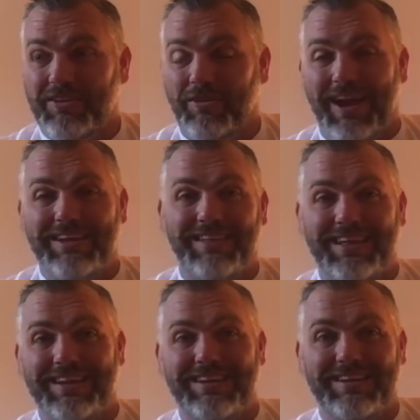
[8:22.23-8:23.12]

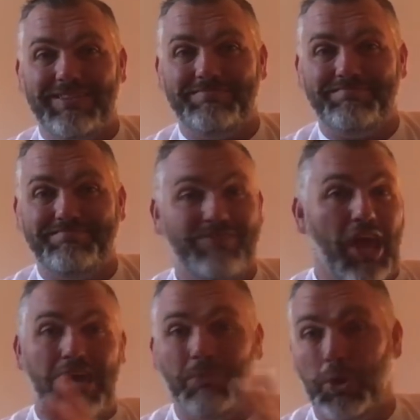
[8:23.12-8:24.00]
Granulated
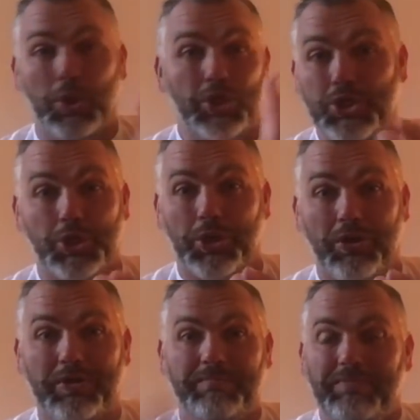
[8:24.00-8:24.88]
table
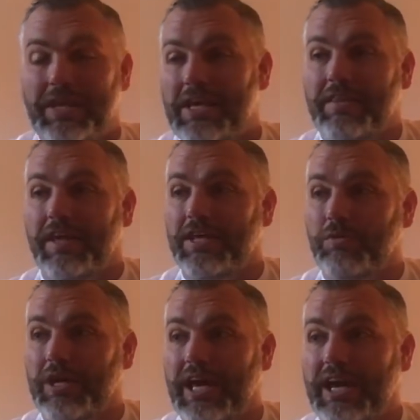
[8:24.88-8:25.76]
sugar that
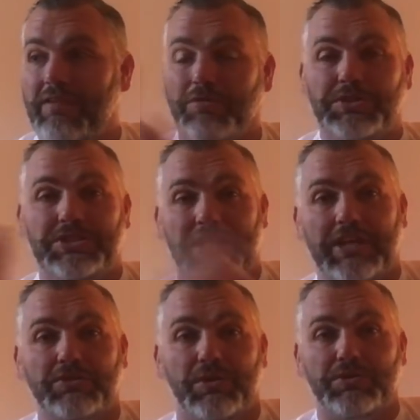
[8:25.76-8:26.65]
you would get versus
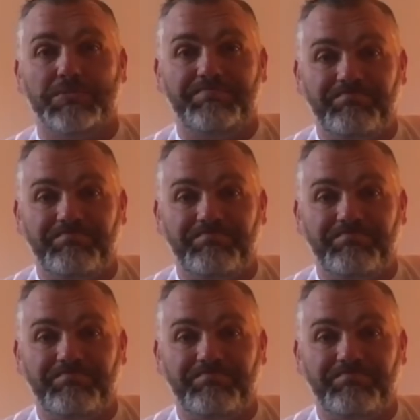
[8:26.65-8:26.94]
dextrose.